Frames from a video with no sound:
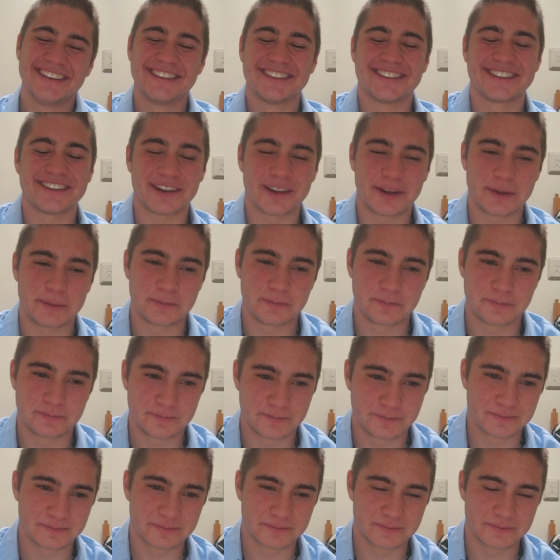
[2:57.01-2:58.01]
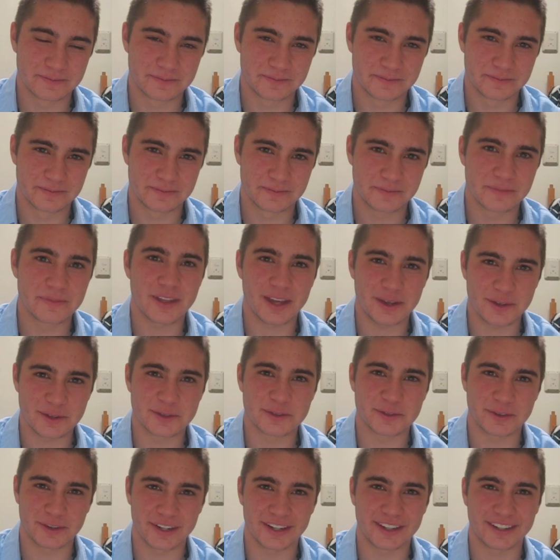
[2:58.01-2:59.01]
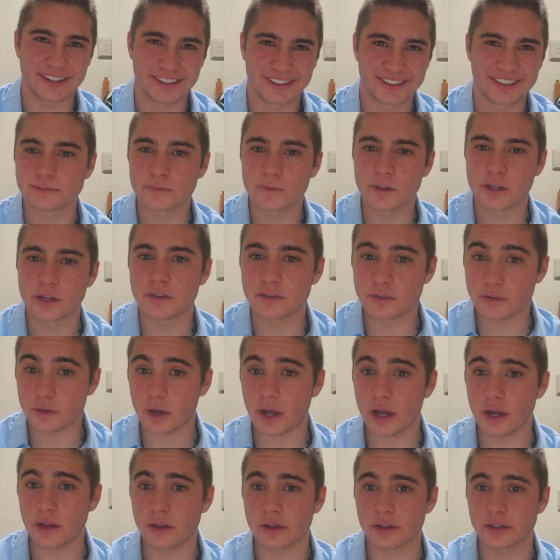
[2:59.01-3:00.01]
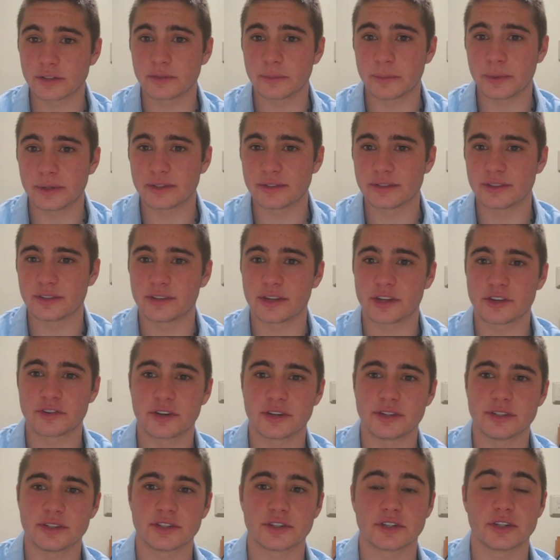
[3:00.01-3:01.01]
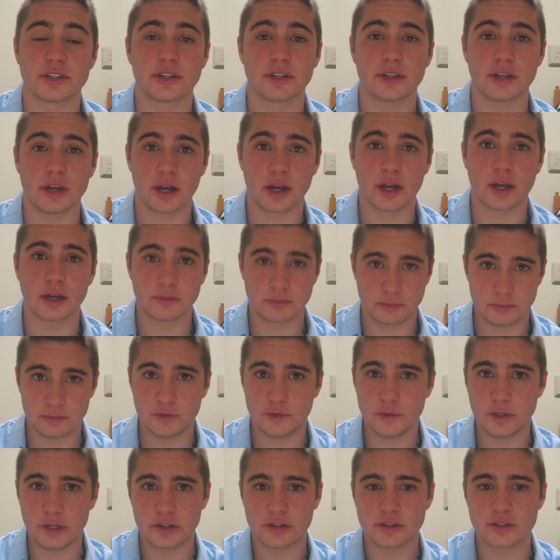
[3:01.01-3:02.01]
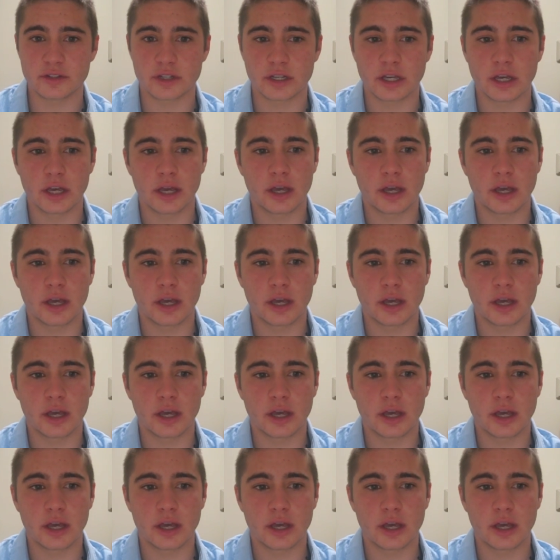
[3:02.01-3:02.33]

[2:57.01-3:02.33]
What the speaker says: Sorry. That was funny. So how long has it been since I transitioned? 2 years.